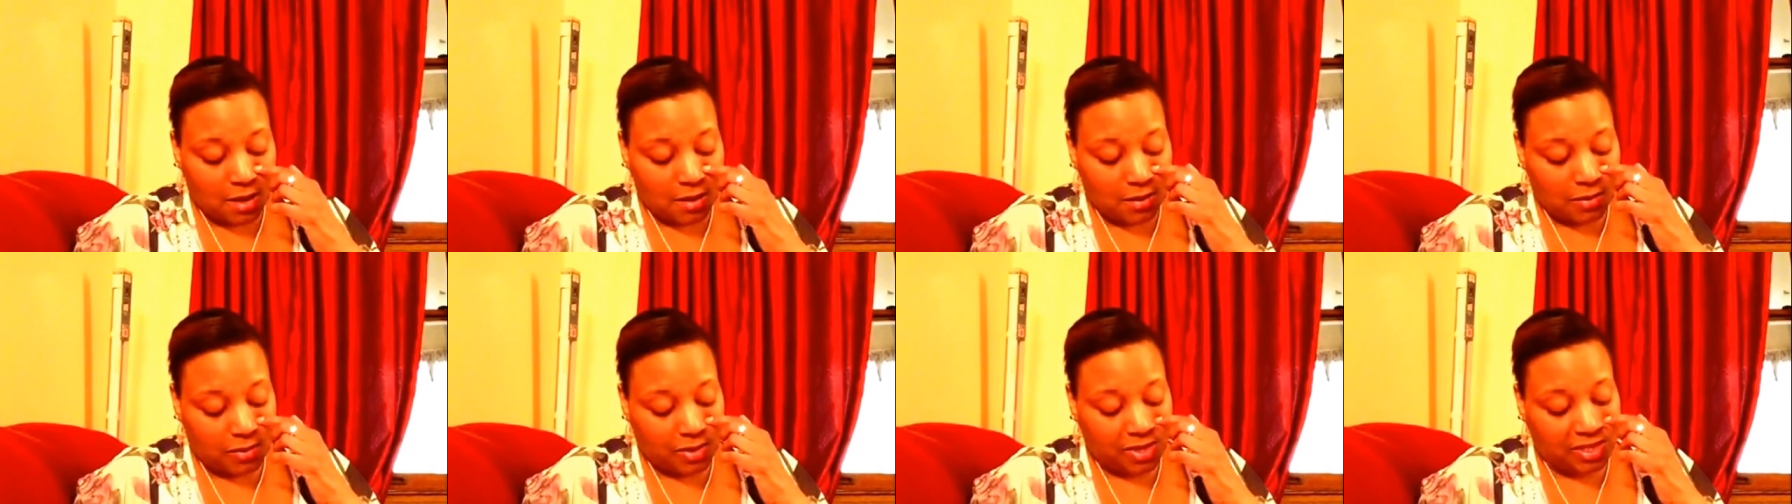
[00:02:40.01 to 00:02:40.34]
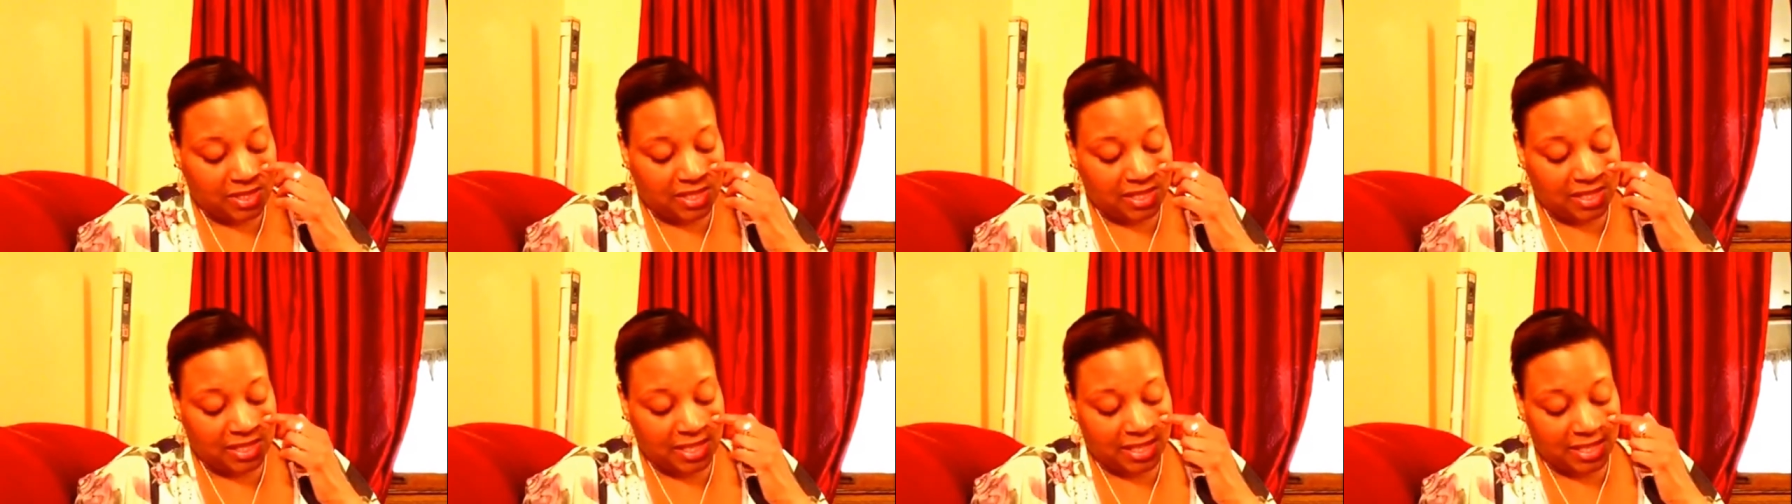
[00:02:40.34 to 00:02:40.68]

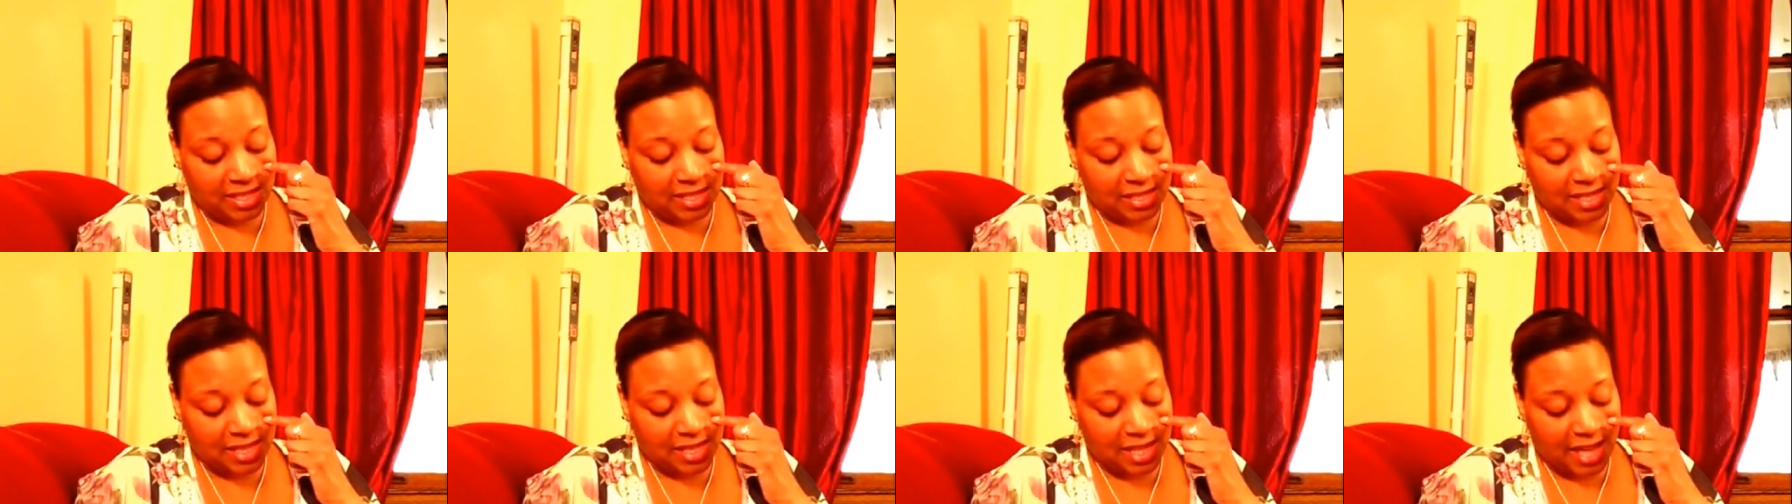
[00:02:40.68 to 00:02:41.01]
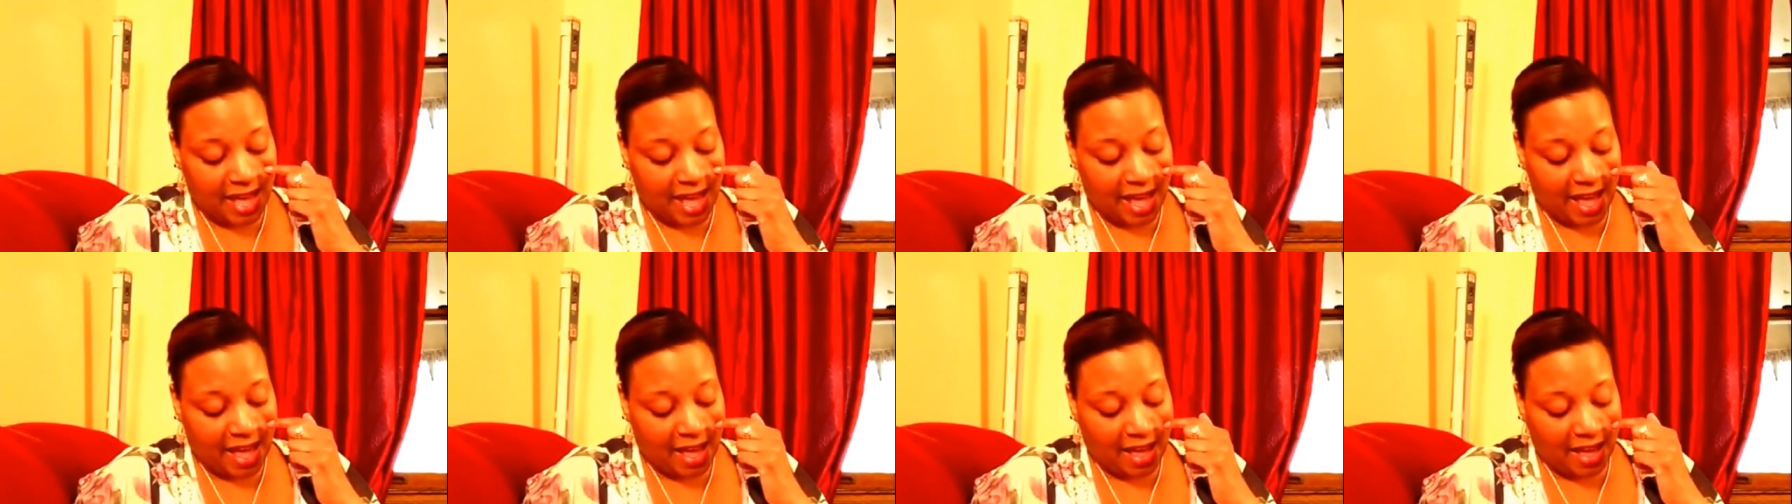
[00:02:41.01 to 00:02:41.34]
was just
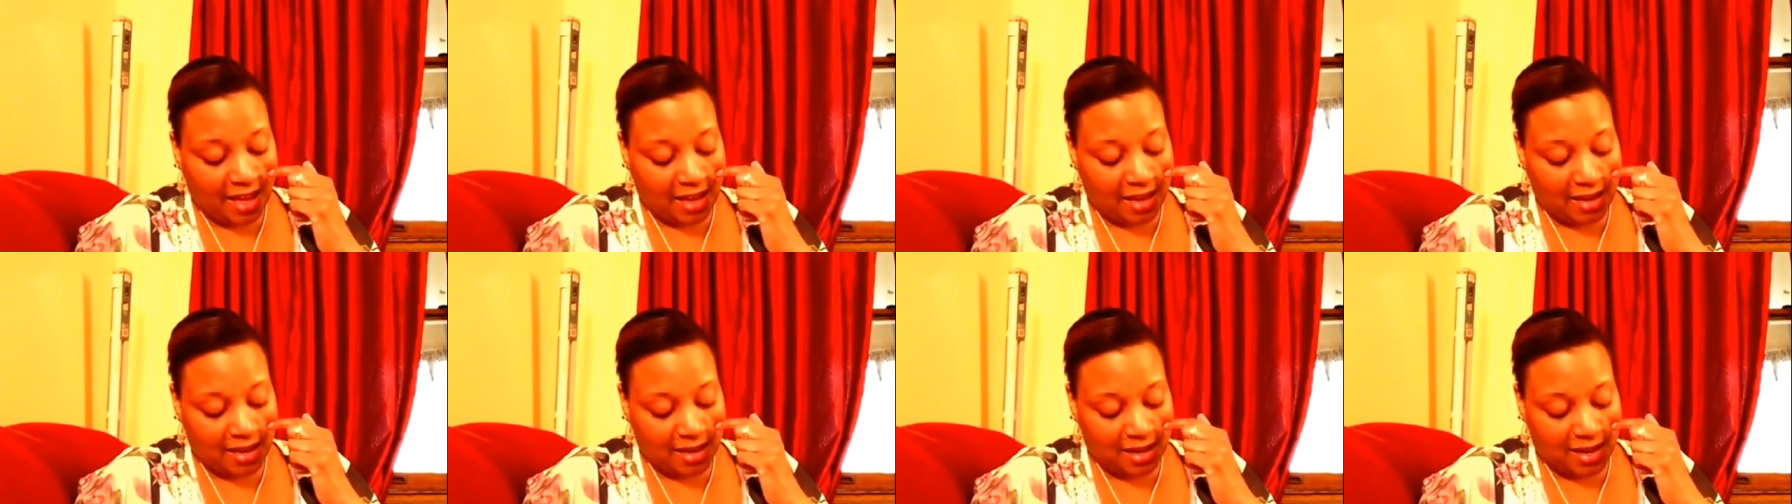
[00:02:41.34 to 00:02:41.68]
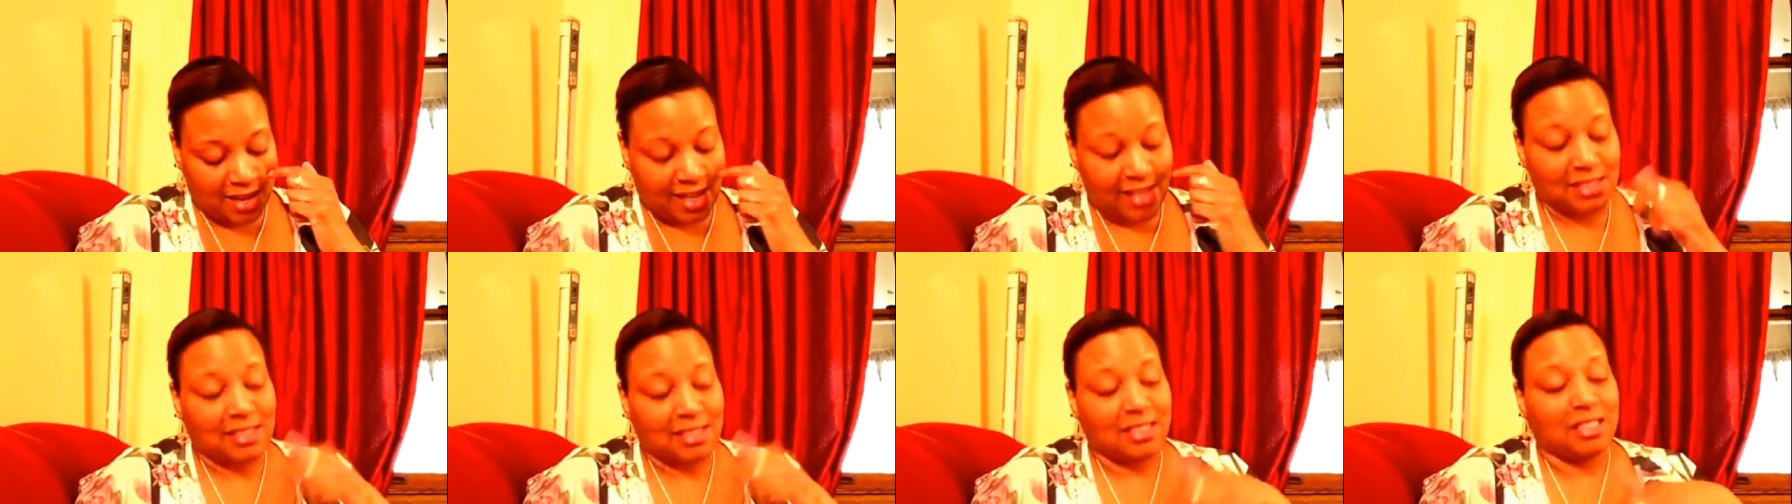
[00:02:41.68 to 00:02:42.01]
that,
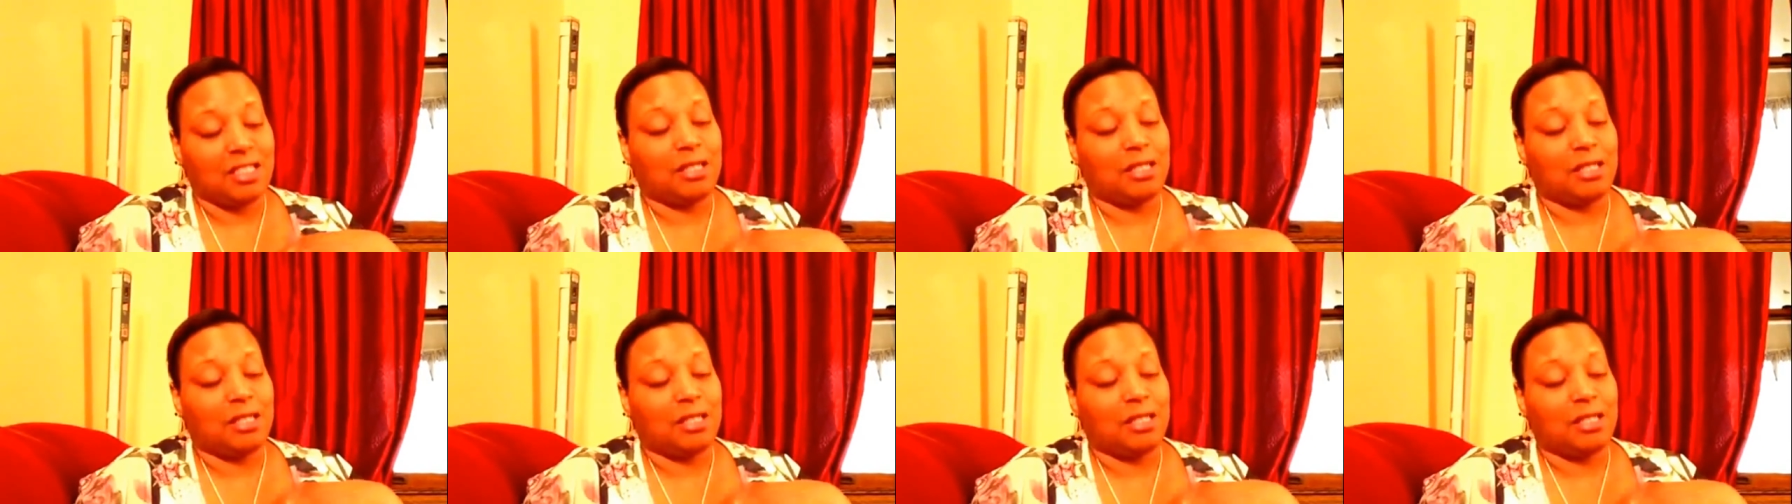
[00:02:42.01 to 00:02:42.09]
like I said,